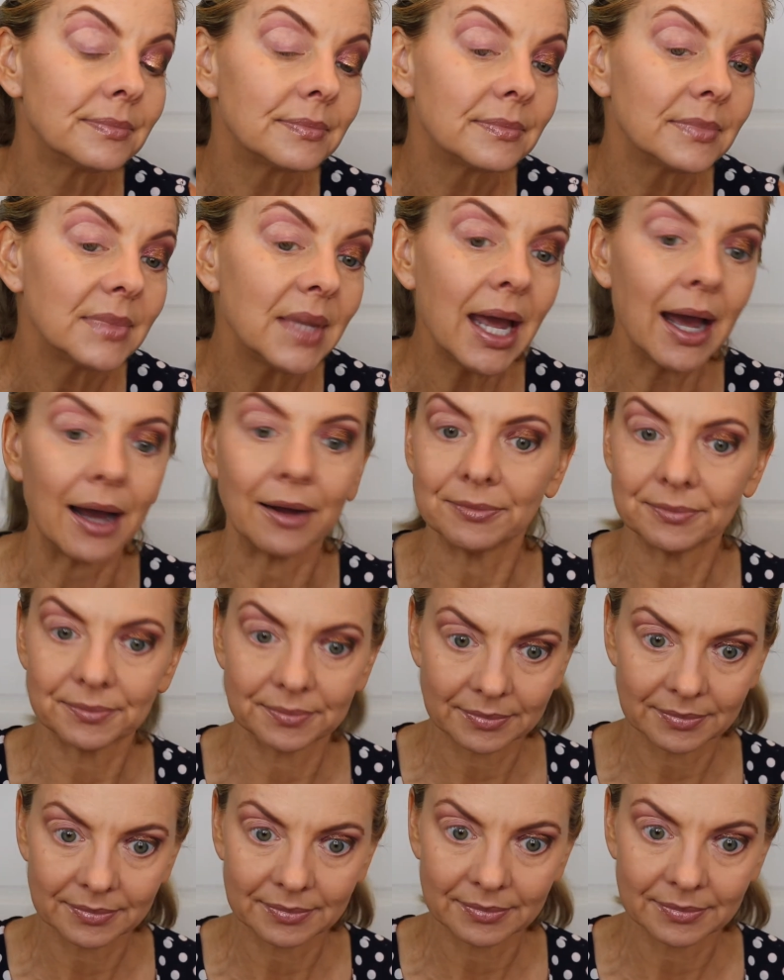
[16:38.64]
Yeah.
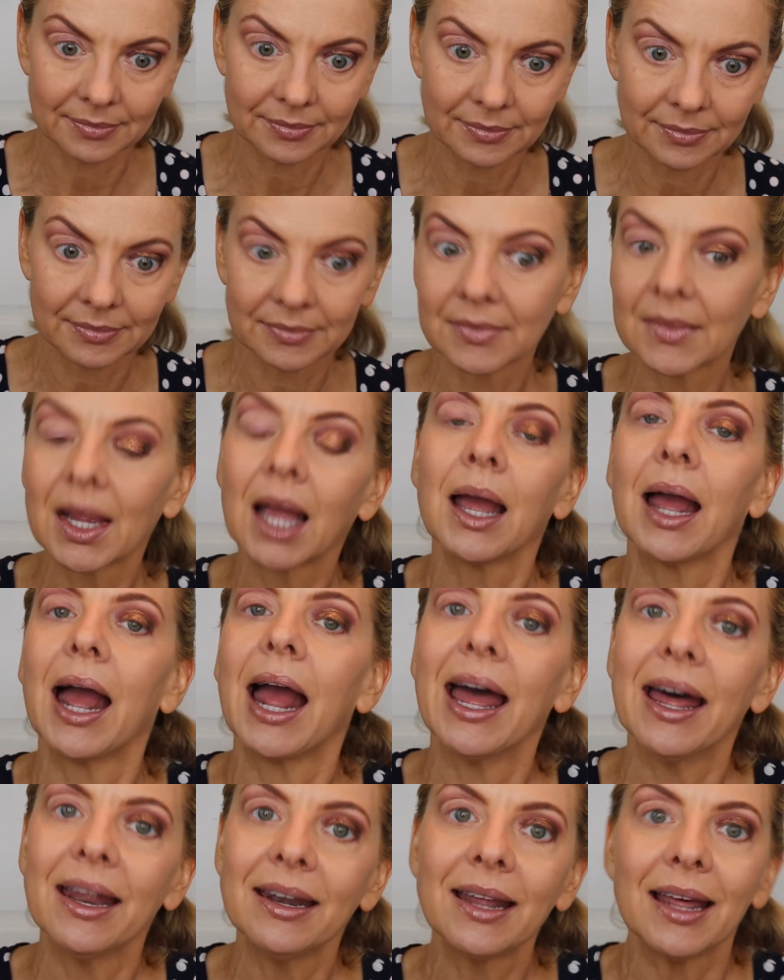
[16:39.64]

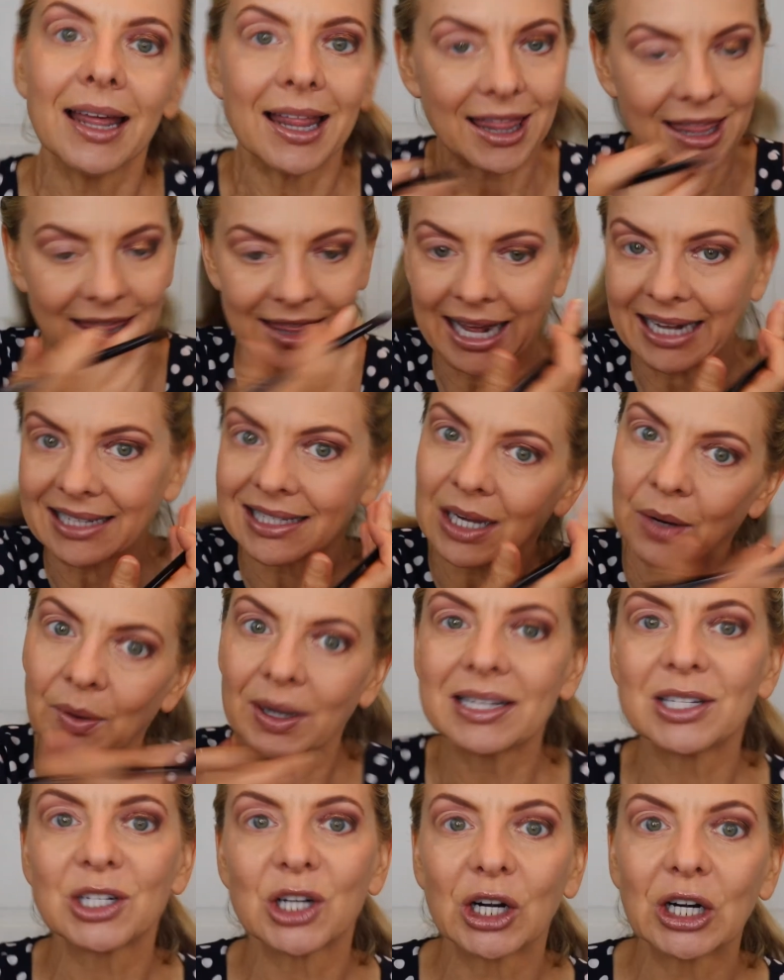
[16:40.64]
And that's how I
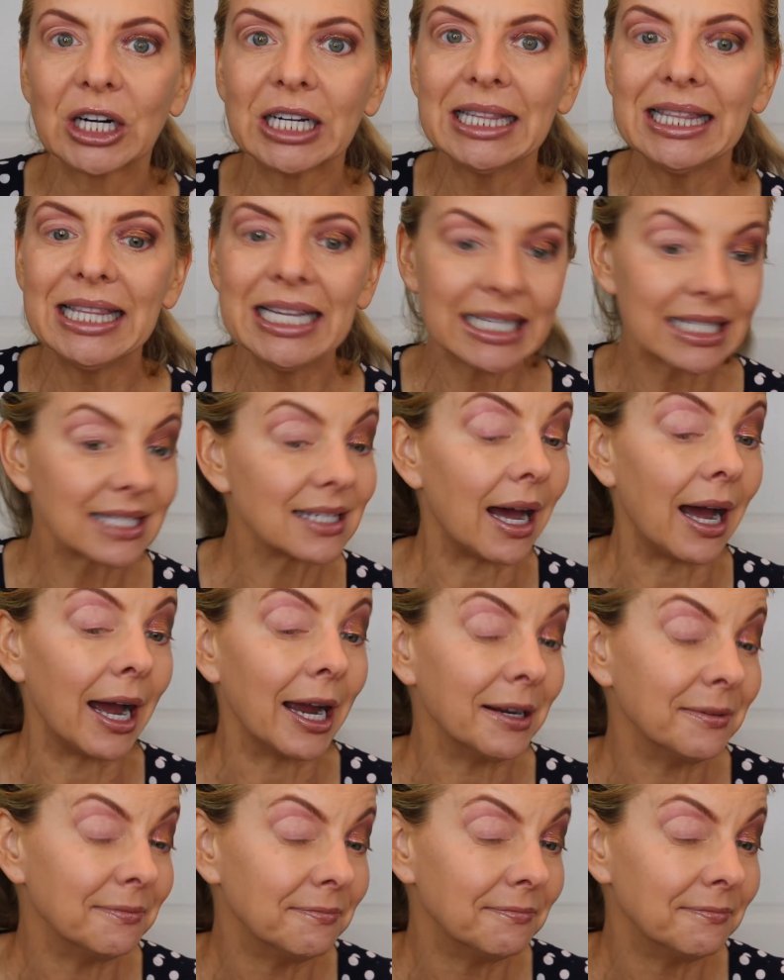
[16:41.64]
started this eye.